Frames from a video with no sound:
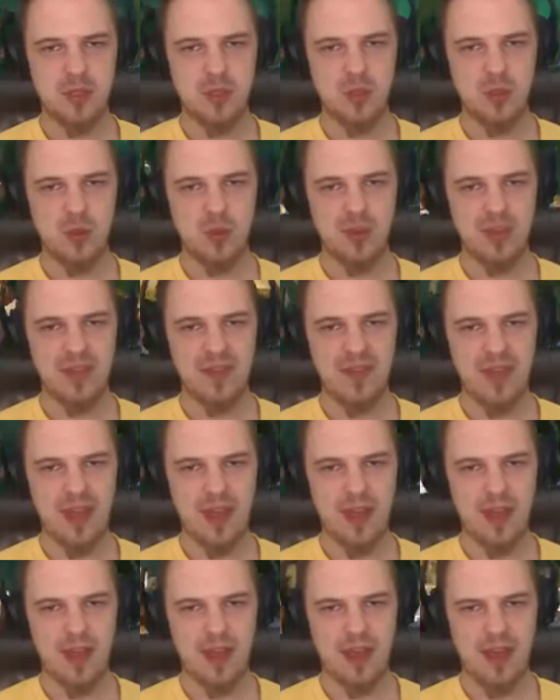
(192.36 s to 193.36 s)
to give
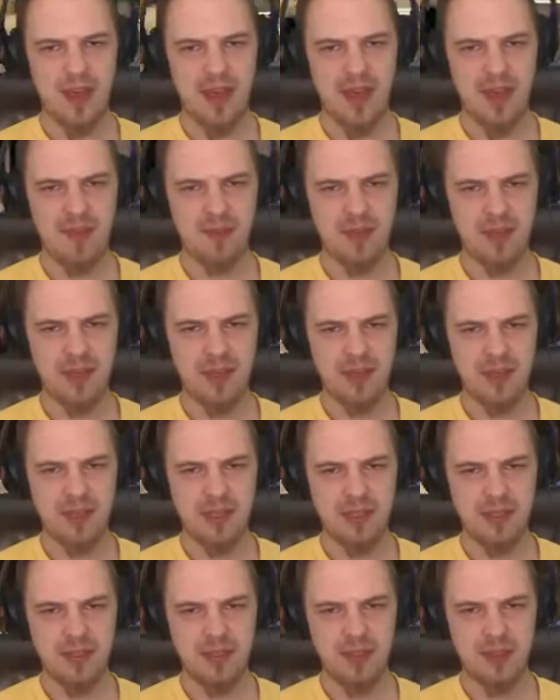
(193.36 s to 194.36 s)
every
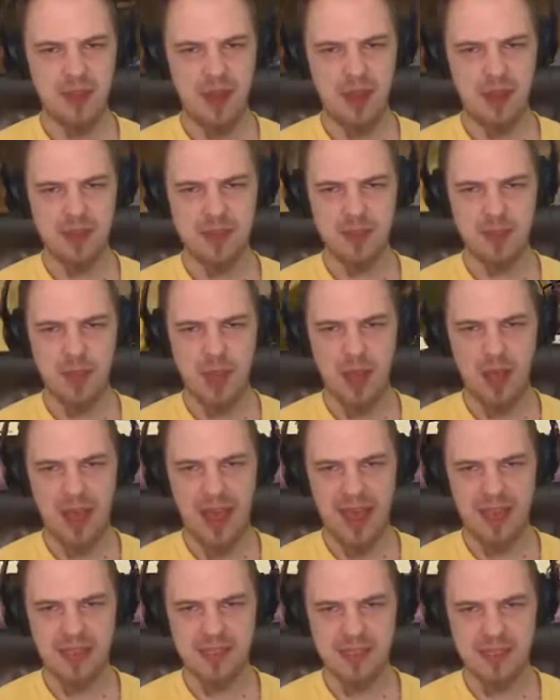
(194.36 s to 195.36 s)
Awesomenaut
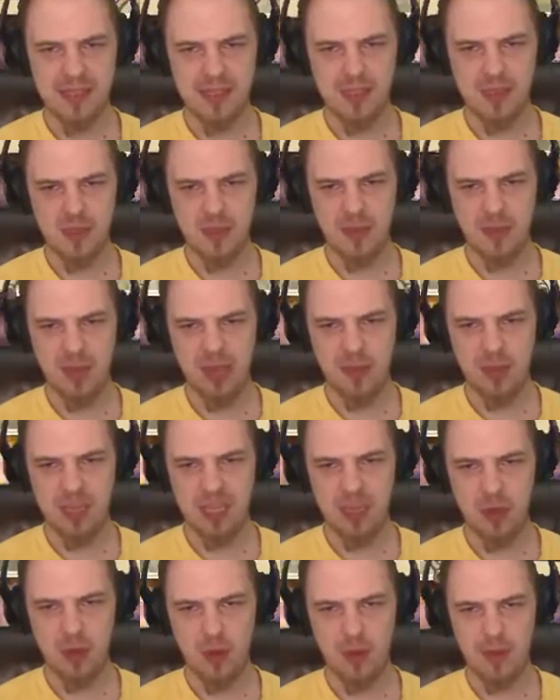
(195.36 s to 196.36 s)
access to the baby
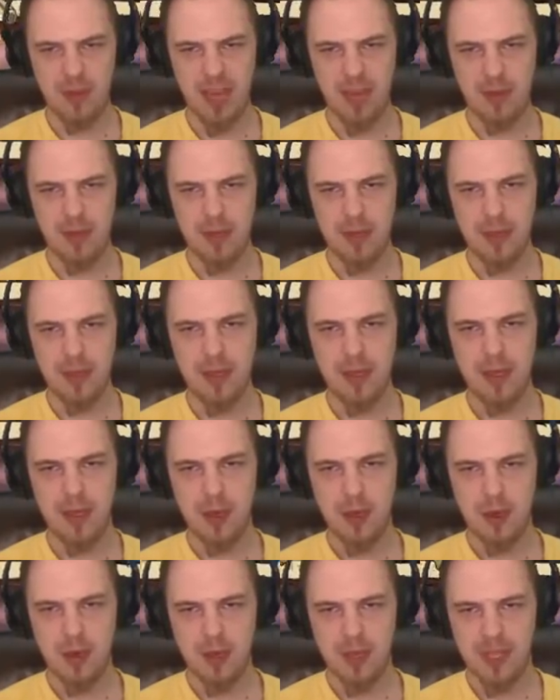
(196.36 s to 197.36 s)
curry mammoth.
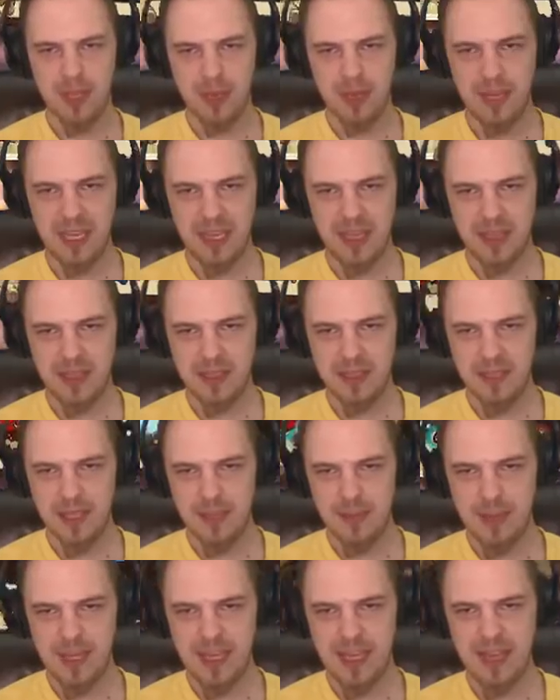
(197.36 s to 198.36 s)
Oh, kill him again!
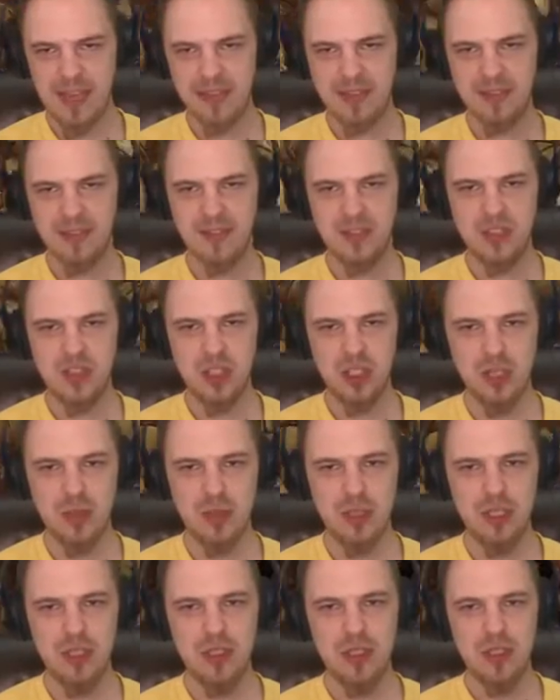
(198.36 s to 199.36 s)
Kill him again!
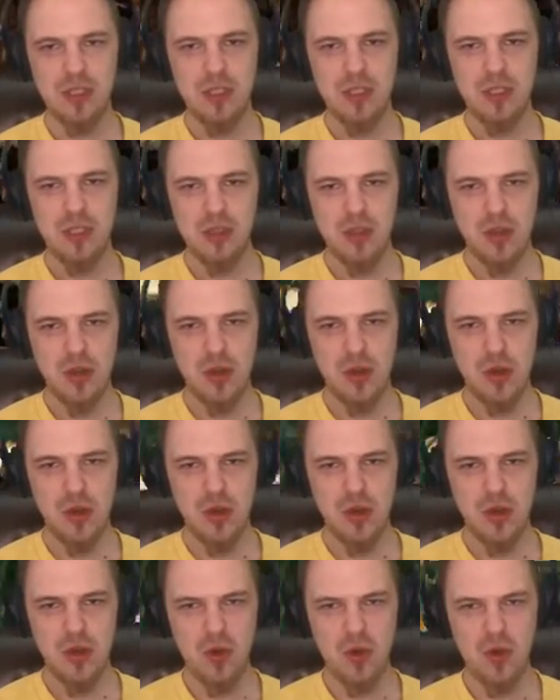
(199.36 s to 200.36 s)
Damn it!
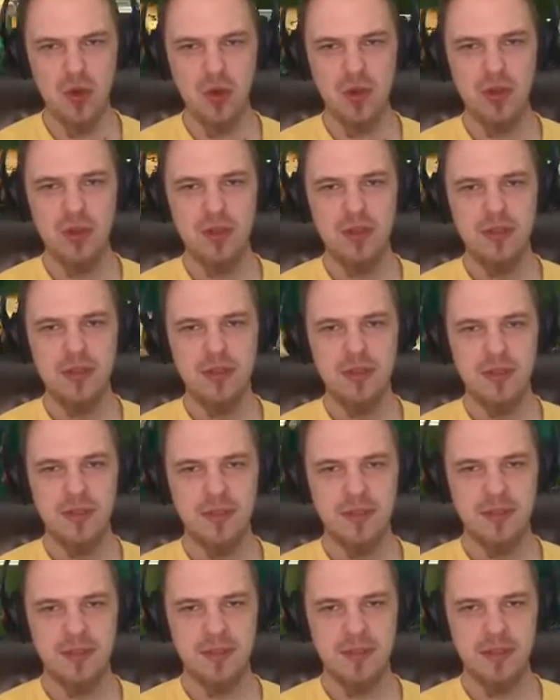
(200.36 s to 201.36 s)
No!
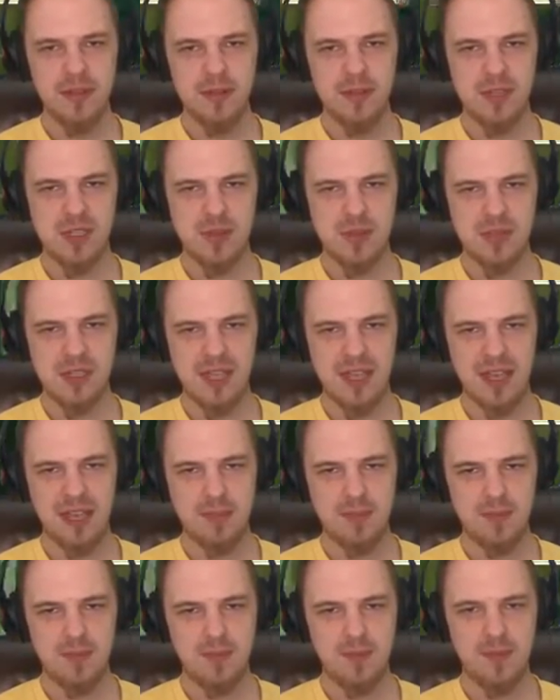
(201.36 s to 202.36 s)
I'm so
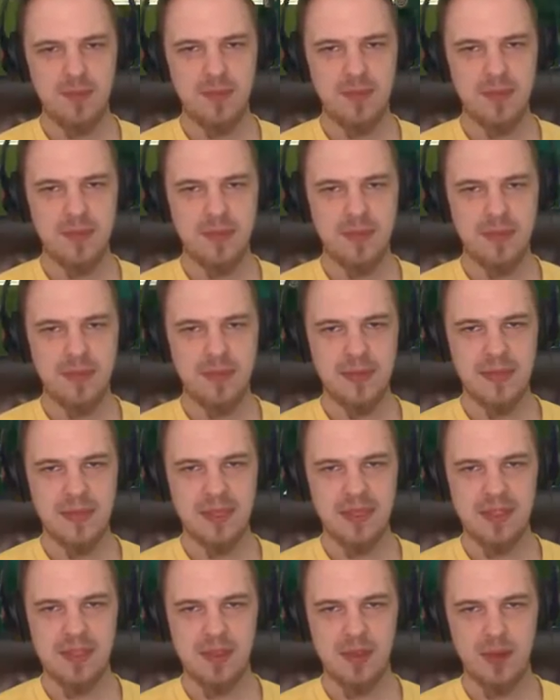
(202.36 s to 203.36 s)
sad.
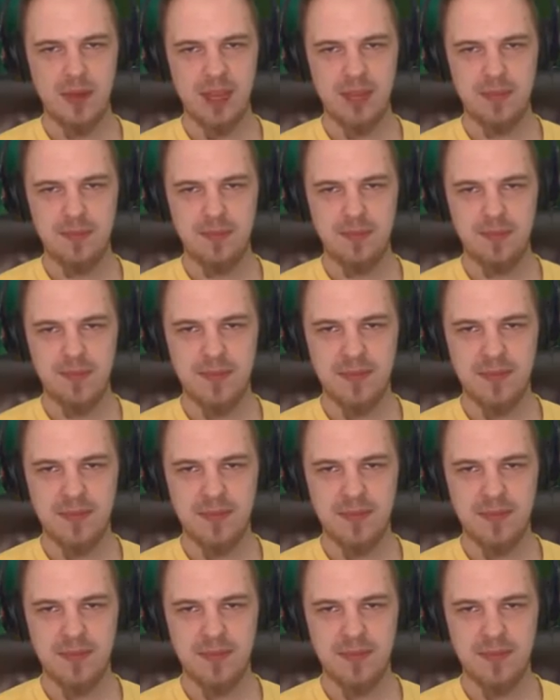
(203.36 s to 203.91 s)
It's alright.